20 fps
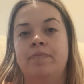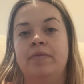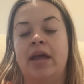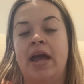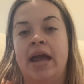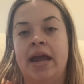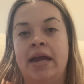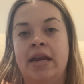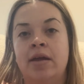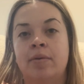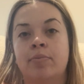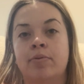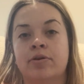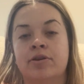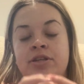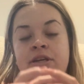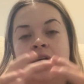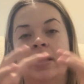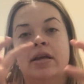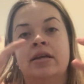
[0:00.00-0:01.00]

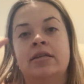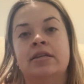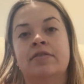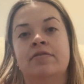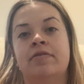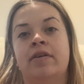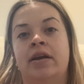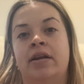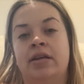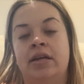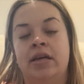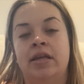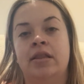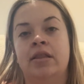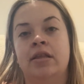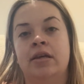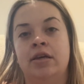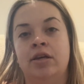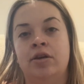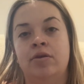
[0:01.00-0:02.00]
80% is affecting
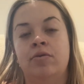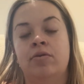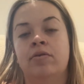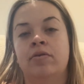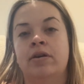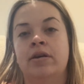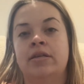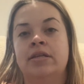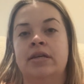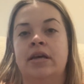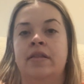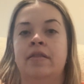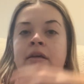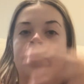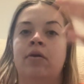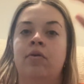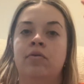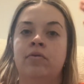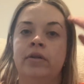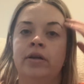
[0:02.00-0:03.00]
the uterus and then
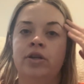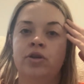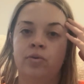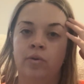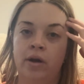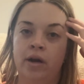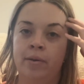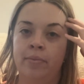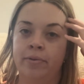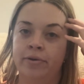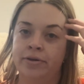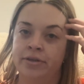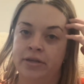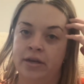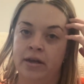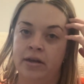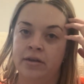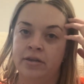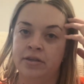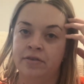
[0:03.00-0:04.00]
only
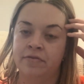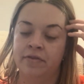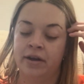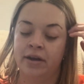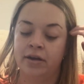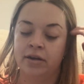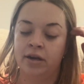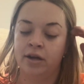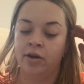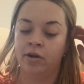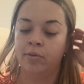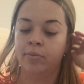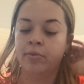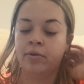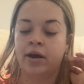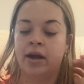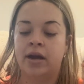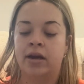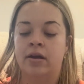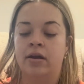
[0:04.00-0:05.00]
20% is affecting your
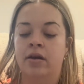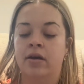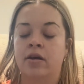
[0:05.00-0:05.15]
brain.